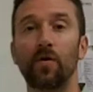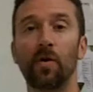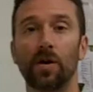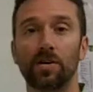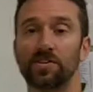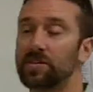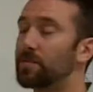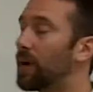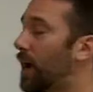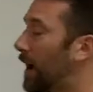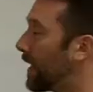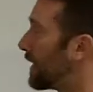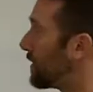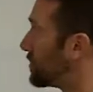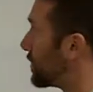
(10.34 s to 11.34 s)
for us in
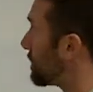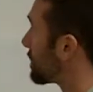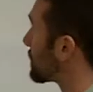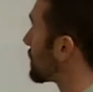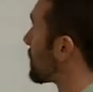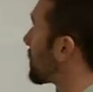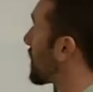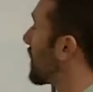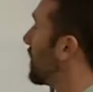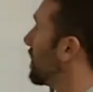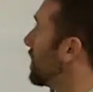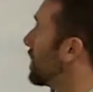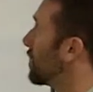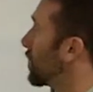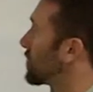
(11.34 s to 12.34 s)
biology.
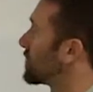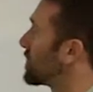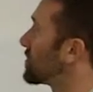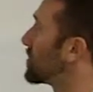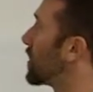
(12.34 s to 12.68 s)
First, let's